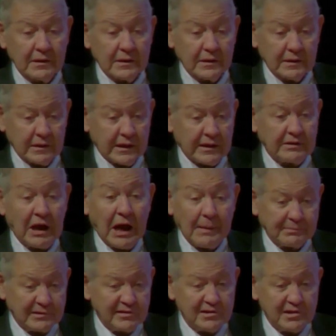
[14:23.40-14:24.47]

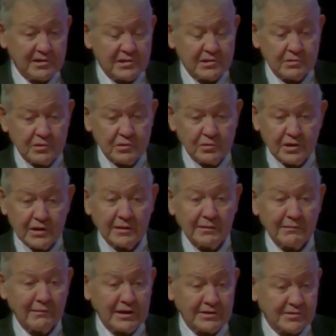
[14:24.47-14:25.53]
adapted to doing
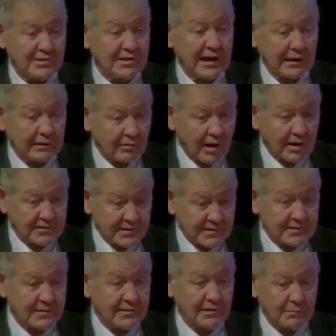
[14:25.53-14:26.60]
laser diagnostics in
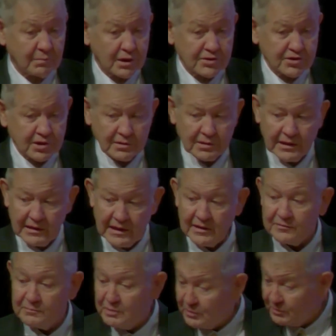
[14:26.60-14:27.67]
combustion. And as
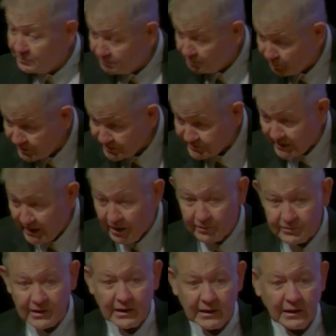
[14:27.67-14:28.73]
Bill points out,
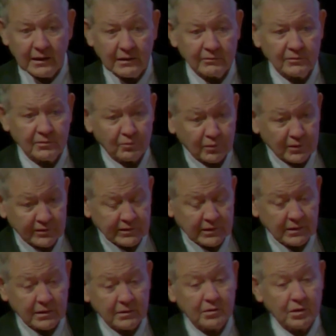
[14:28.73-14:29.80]
I was
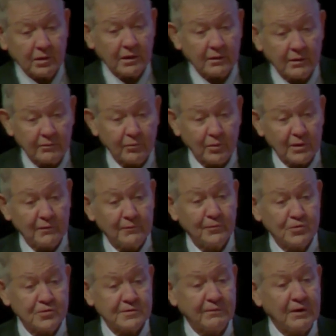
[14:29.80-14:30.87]
one of the first
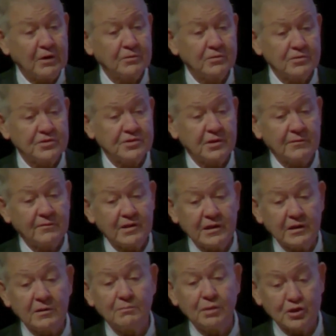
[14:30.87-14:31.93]
founders of the
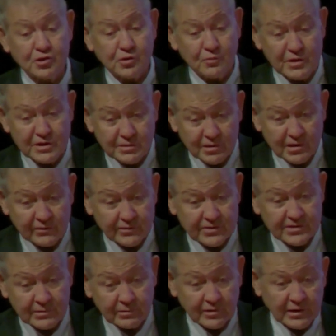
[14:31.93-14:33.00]
Combustion Research
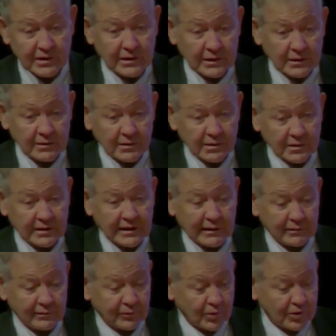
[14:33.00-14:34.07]
Facility in
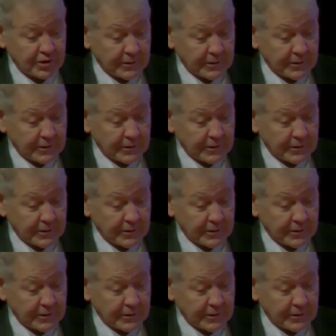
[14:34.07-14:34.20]
California.